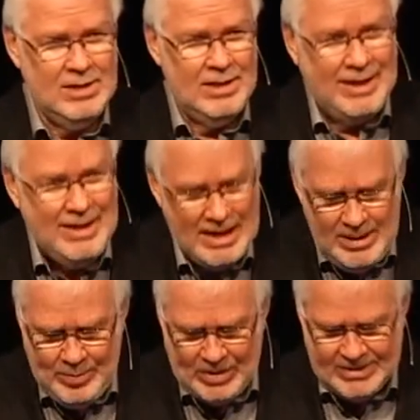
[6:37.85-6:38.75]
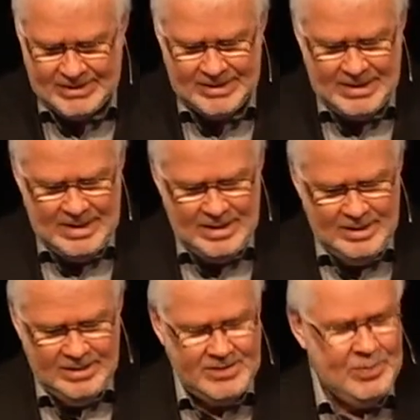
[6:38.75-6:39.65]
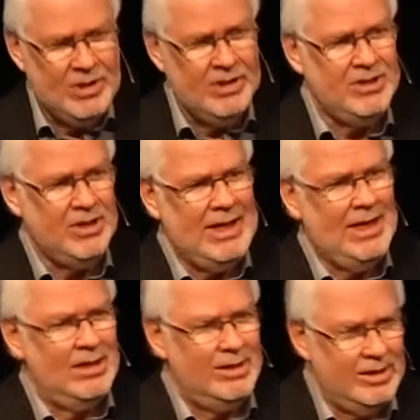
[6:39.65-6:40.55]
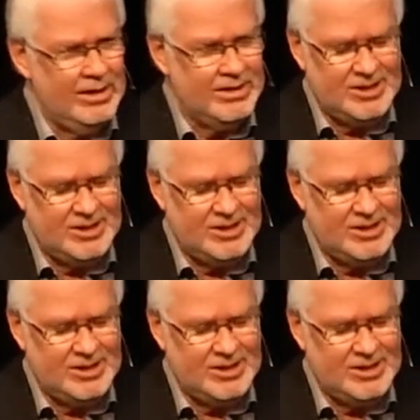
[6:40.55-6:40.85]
They keep us spiritually alert,